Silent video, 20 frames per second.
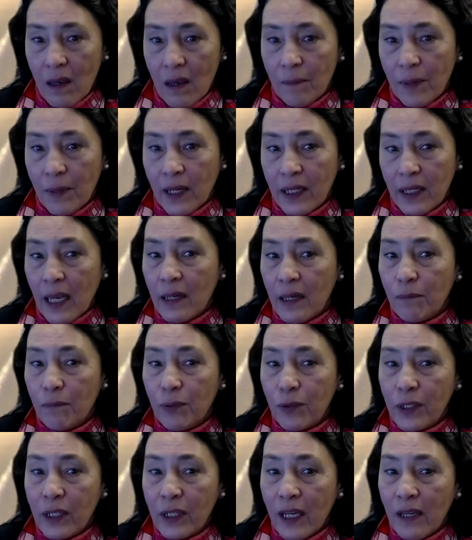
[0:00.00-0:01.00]
But at
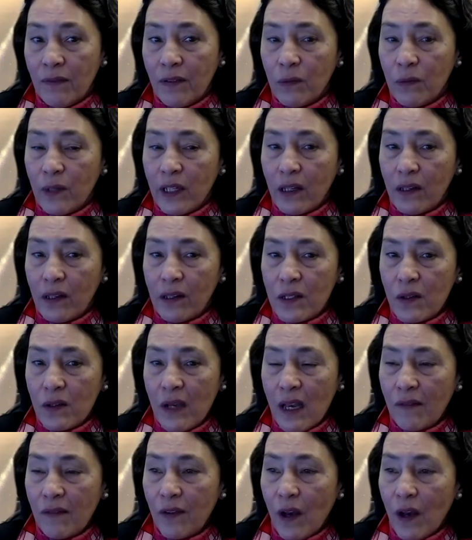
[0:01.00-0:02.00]
Brookhaven, we also
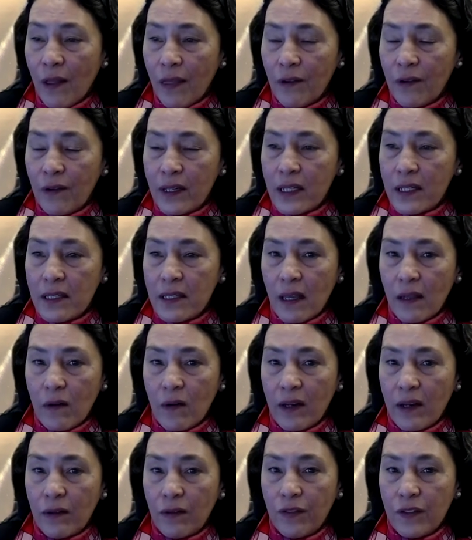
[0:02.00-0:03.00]
have other
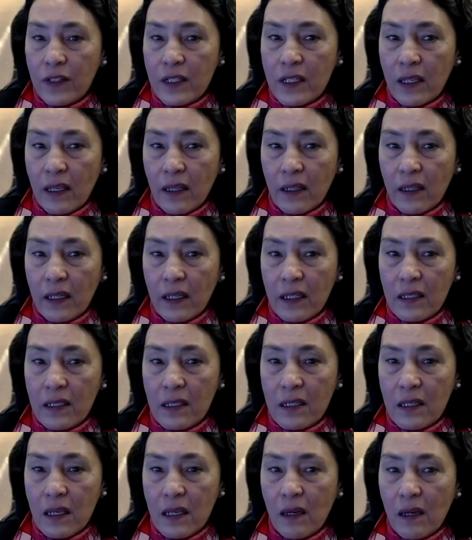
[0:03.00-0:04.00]
accelerator
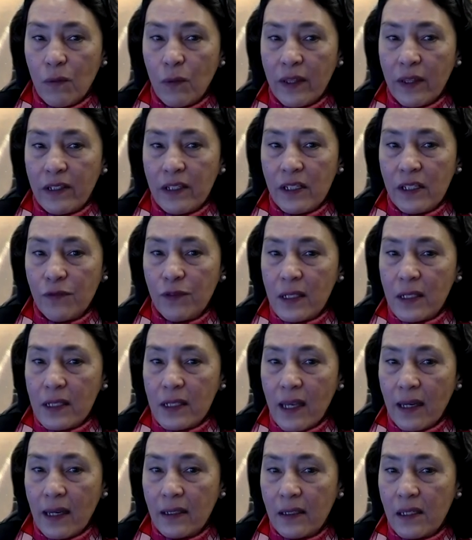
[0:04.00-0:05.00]
facilities with different
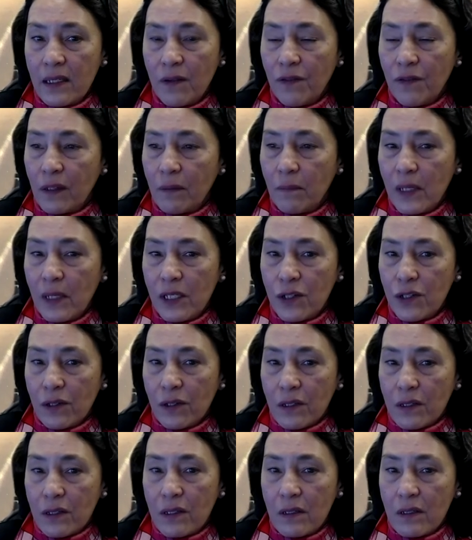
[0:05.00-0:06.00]
scientific
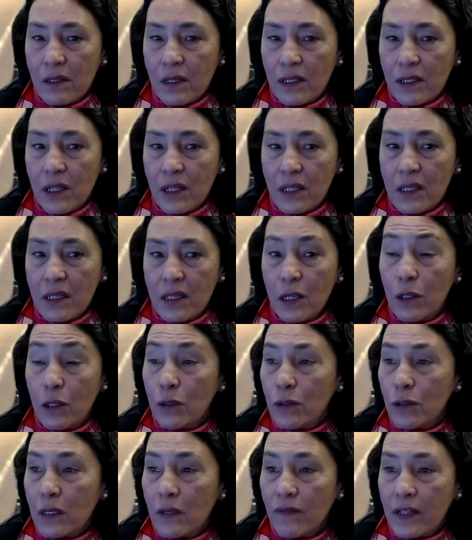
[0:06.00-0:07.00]
missions, such as the
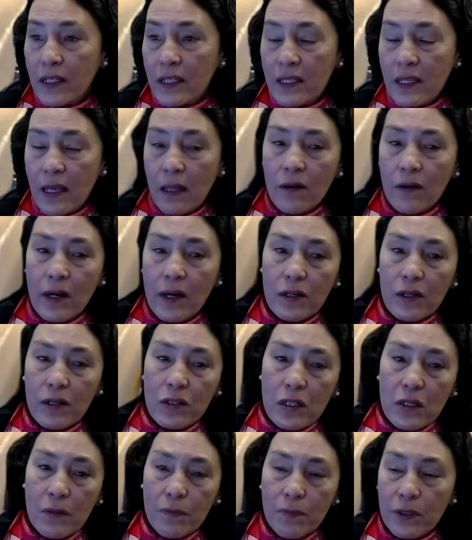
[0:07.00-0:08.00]
use of
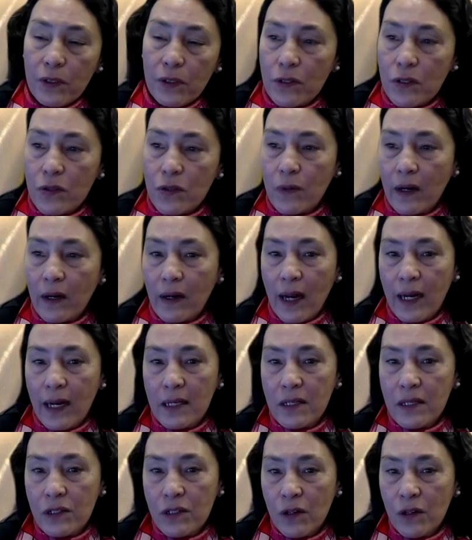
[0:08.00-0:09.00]
accelerators to produce rare
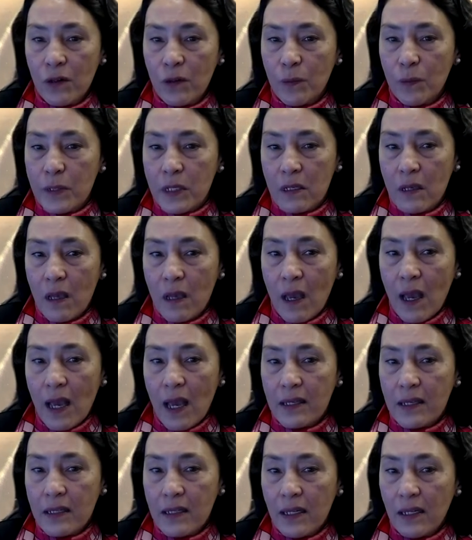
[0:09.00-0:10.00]
isotopes
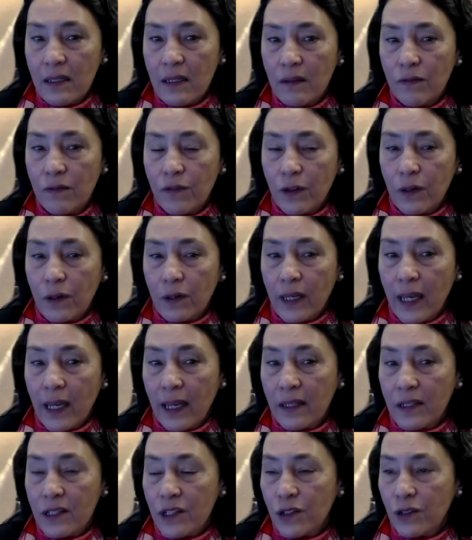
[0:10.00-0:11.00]
as needed for
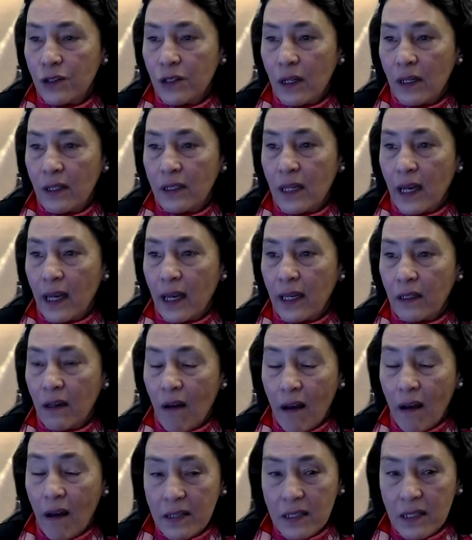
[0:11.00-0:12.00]
cancer uh,
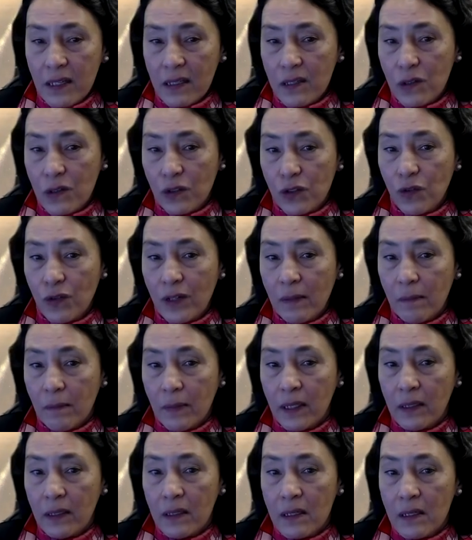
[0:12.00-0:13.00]
diagnostics or
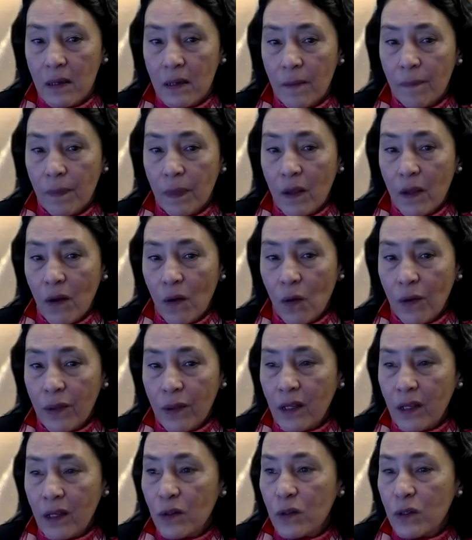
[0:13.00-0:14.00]
treatment, mm-hmm. or the
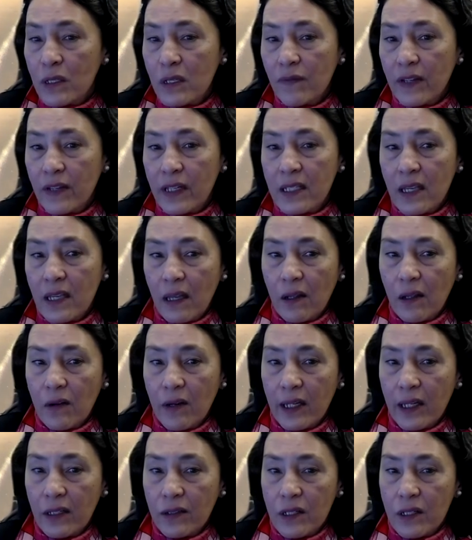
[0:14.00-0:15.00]
use of
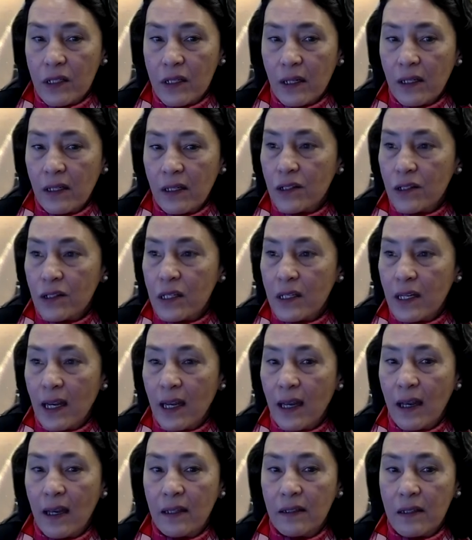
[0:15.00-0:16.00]
accelerators to
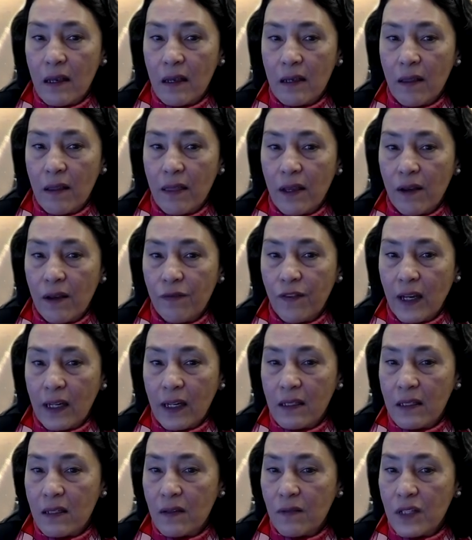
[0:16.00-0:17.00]
understand the
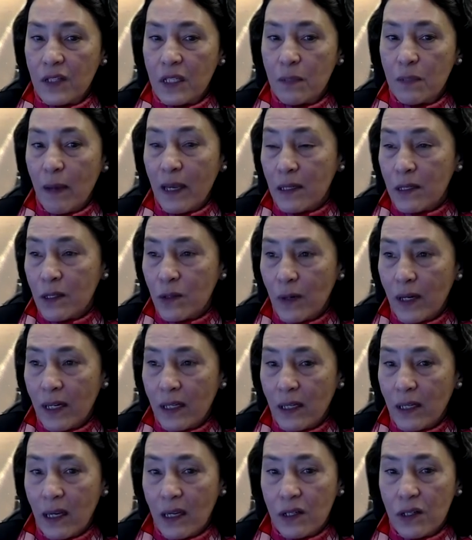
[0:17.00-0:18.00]
effects of space
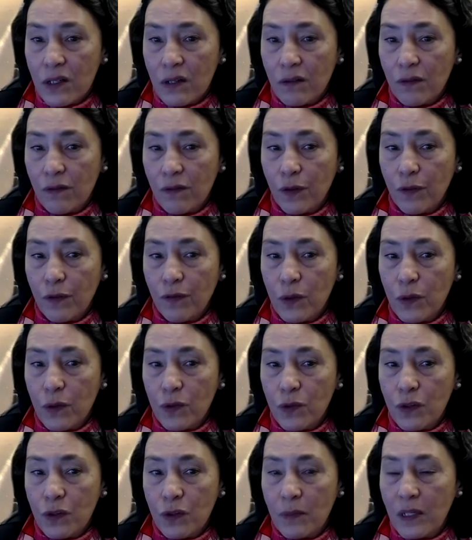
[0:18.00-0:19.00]
radiation for
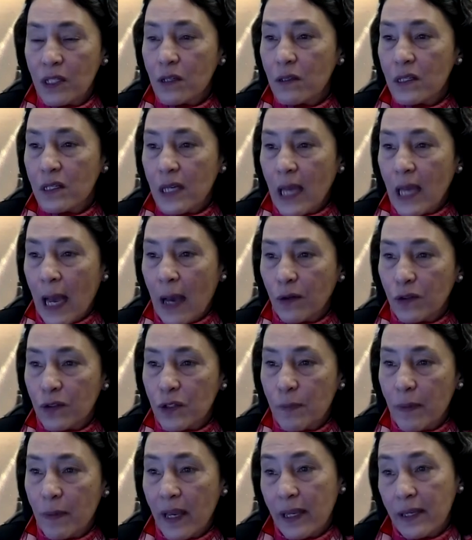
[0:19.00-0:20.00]
future missions to outer
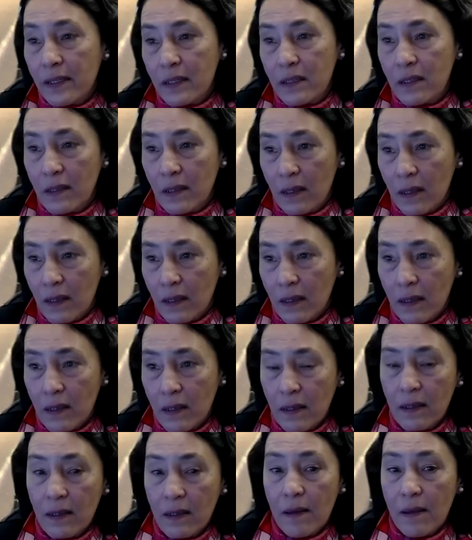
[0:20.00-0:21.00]
space.
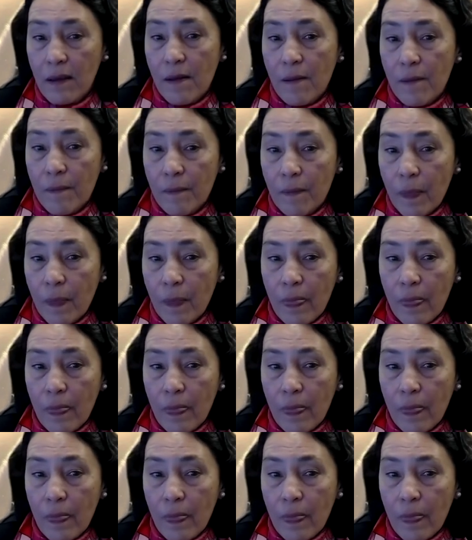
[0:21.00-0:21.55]
That's, you